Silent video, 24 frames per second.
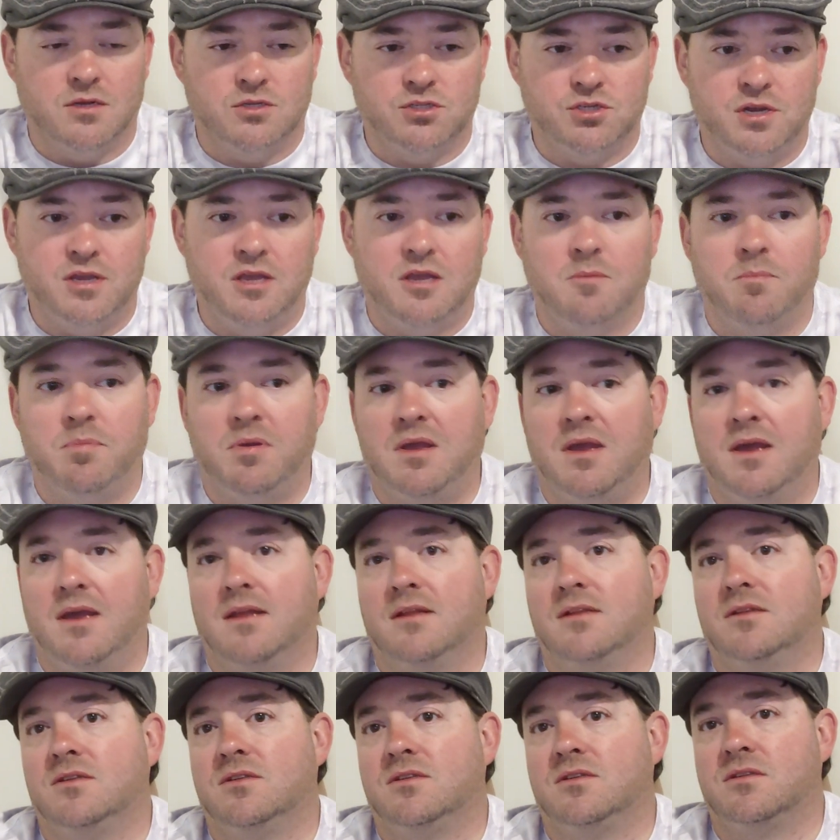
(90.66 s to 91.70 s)

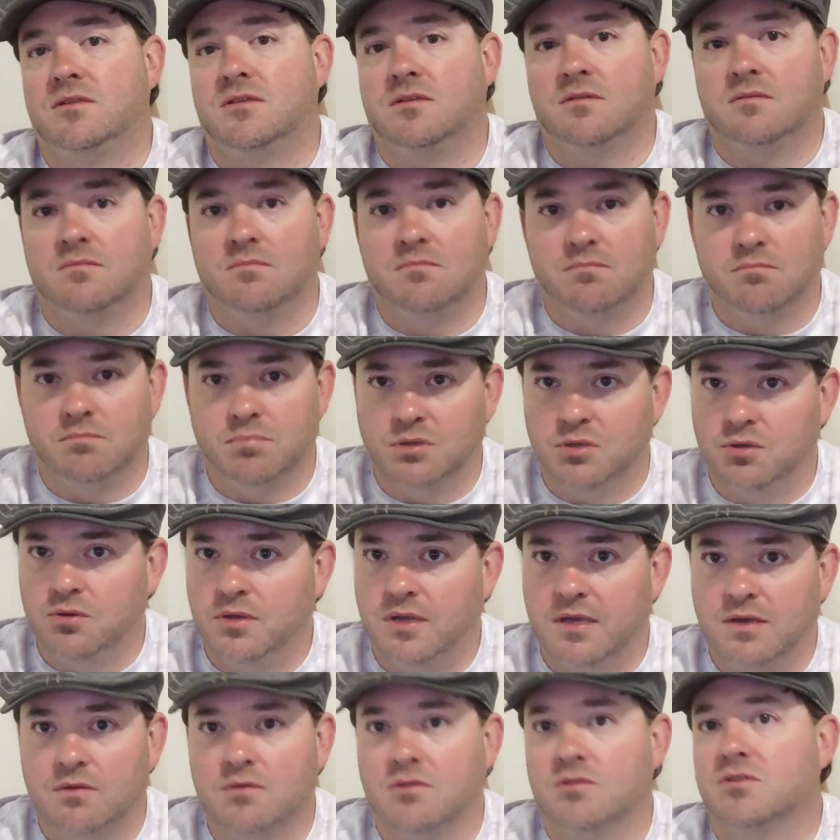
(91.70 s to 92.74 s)
chinkapins,
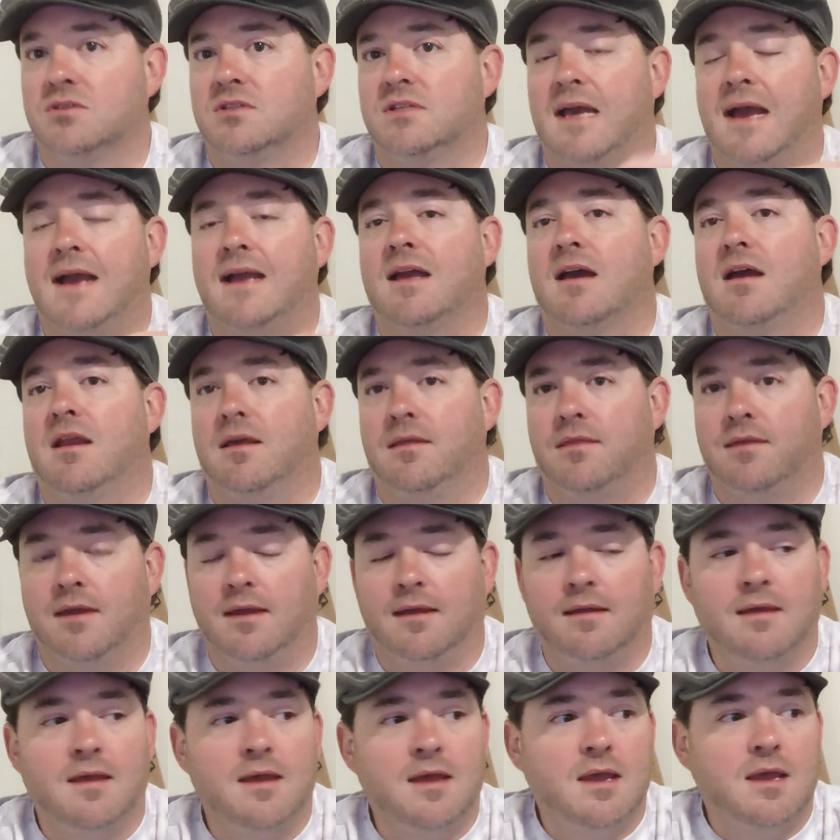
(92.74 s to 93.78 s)
bluegills, that kind of
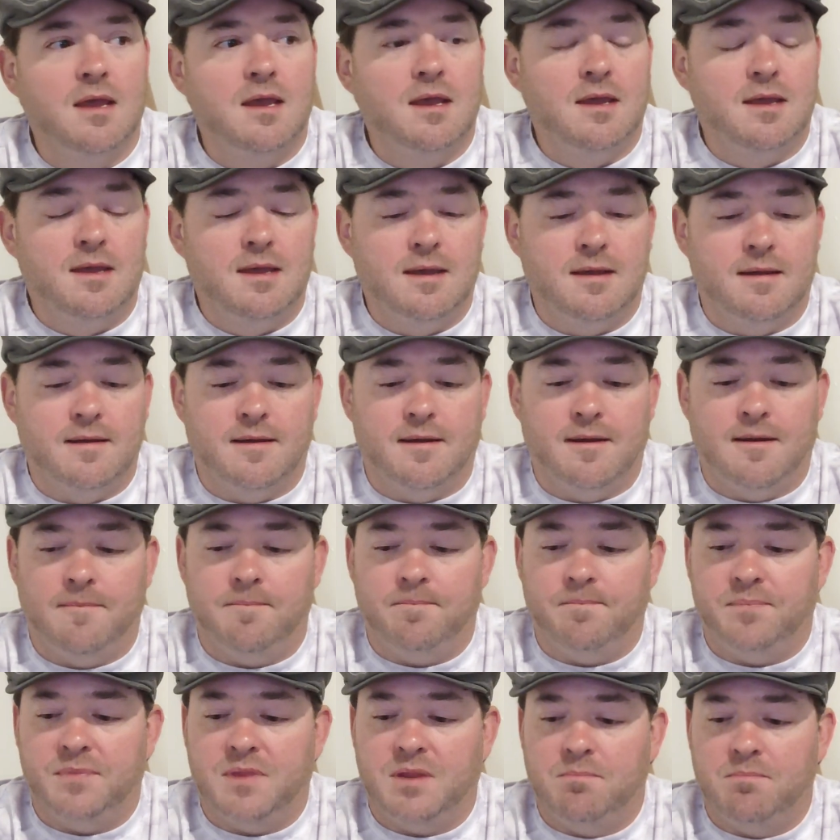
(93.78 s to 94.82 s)

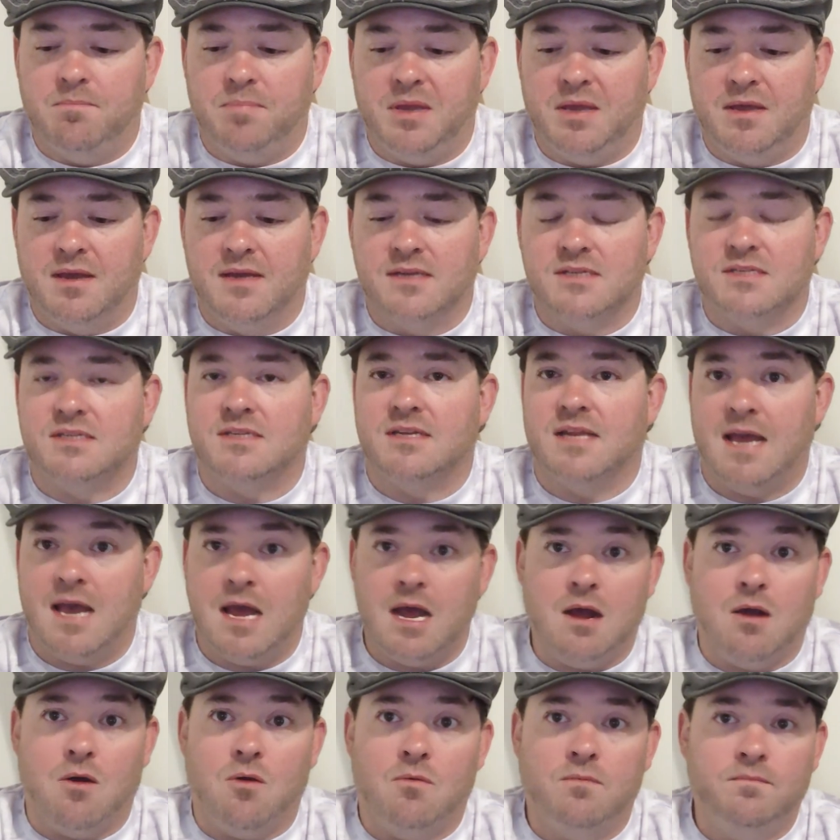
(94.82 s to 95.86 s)
thing. Because
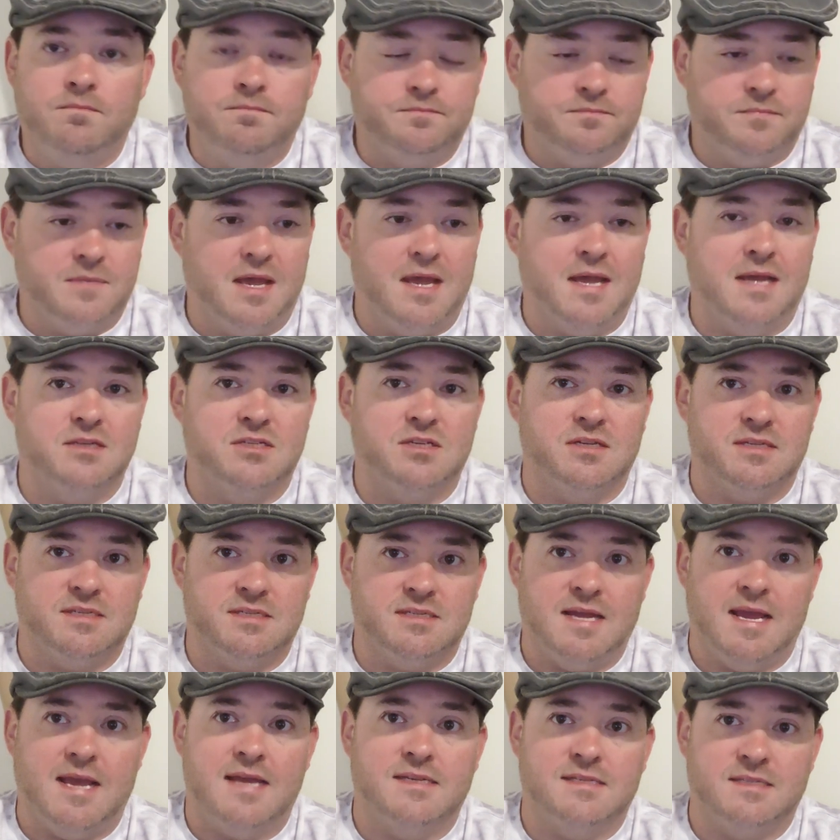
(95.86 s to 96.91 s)
now, as it
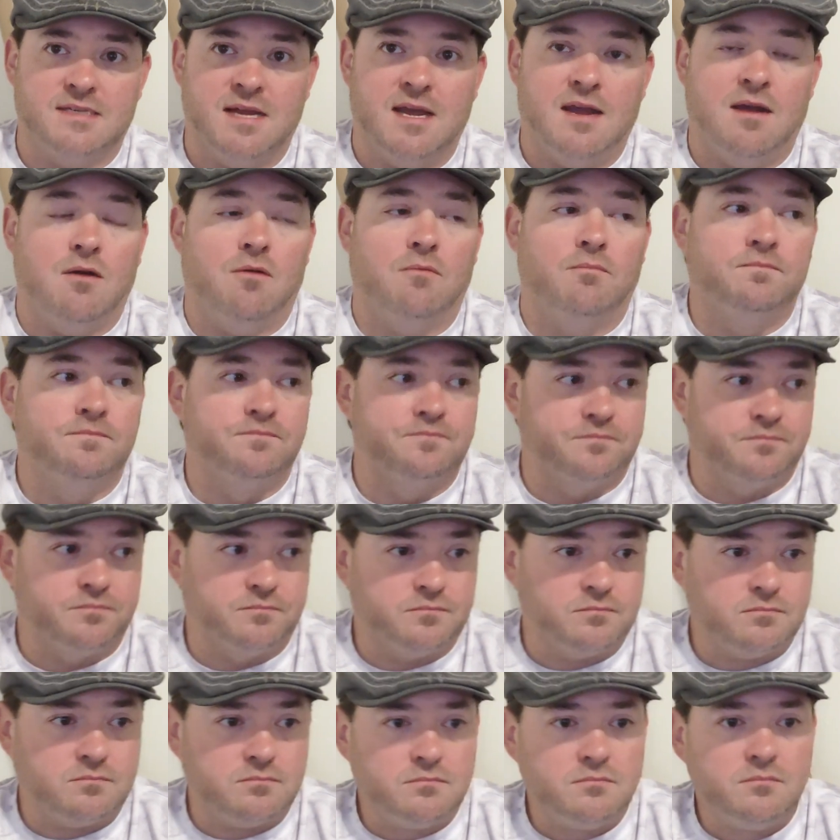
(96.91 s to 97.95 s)
stands now,
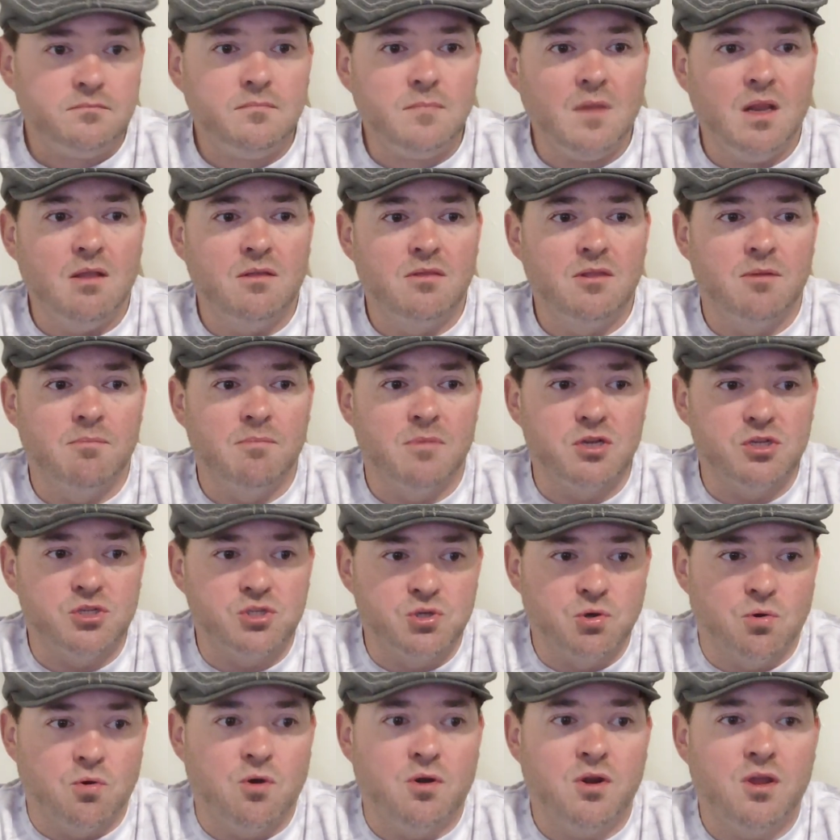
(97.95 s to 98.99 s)
the
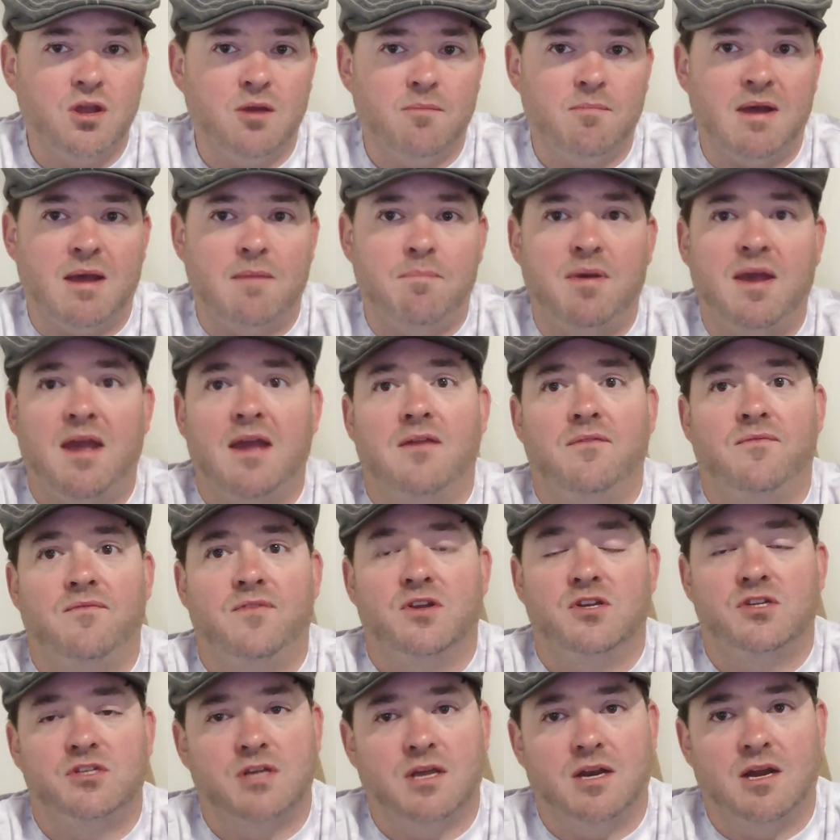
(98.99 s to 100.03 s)
majority of my
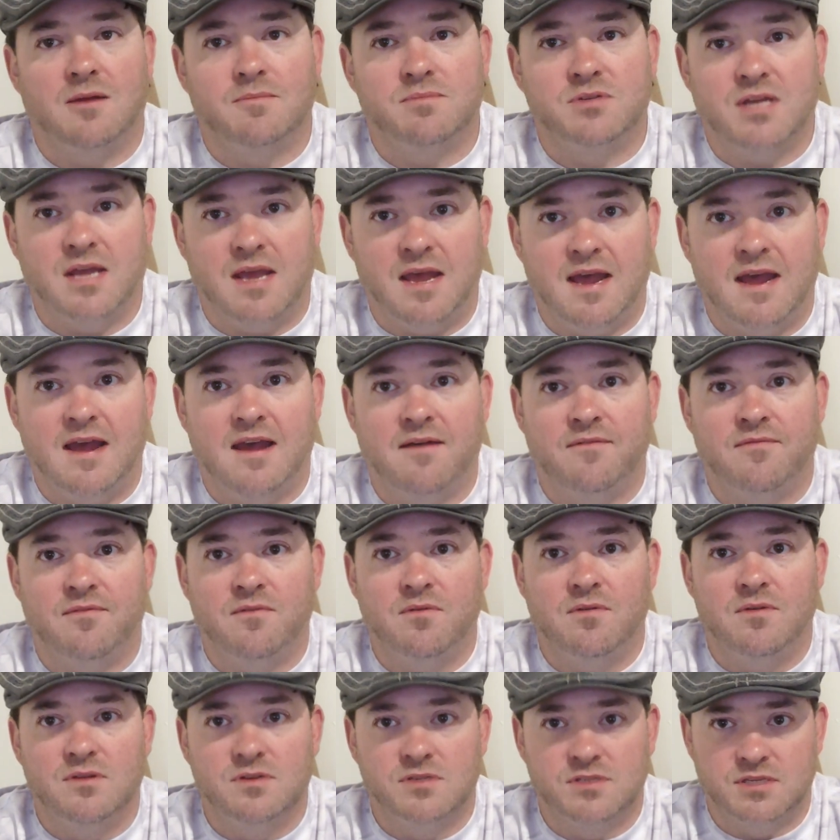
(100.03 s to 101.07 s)
panfish setups have
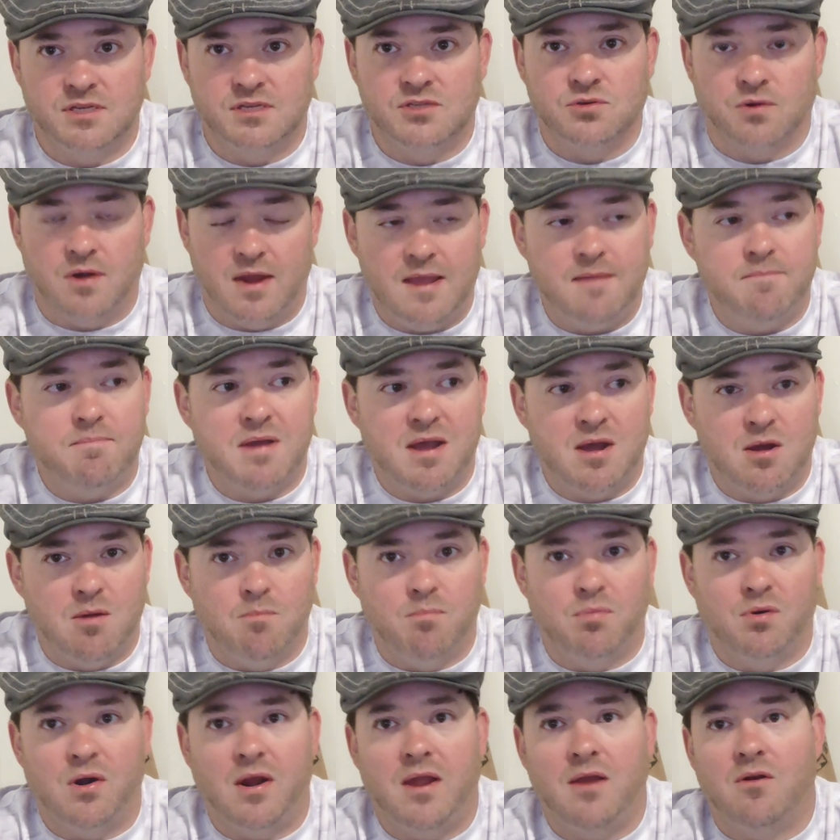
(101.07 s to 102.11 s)
6 or 8
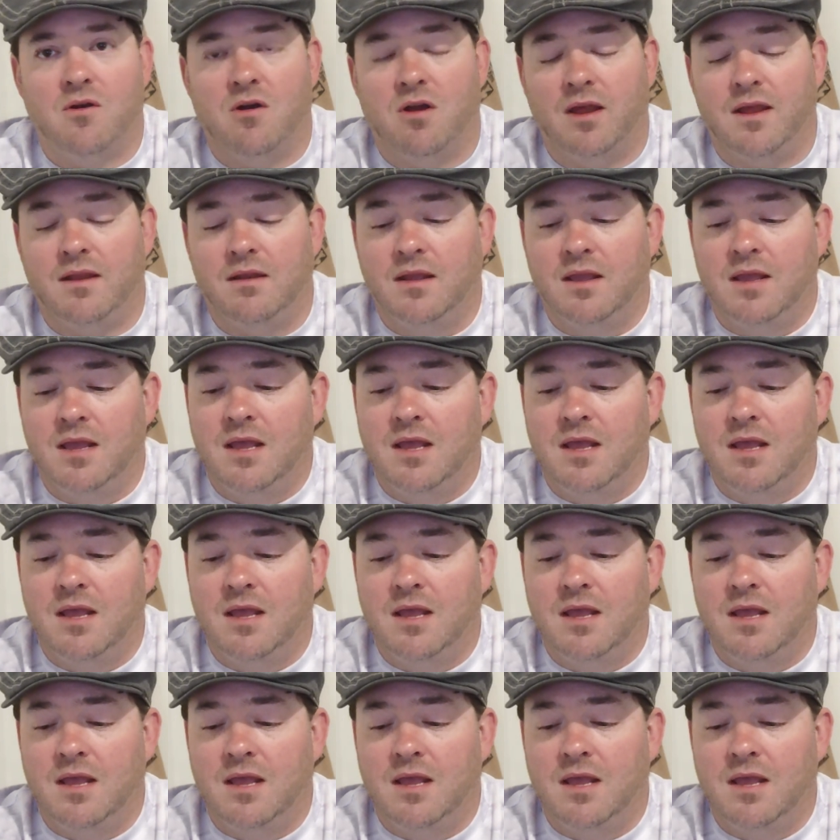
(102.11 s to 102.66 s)
pound braid on it,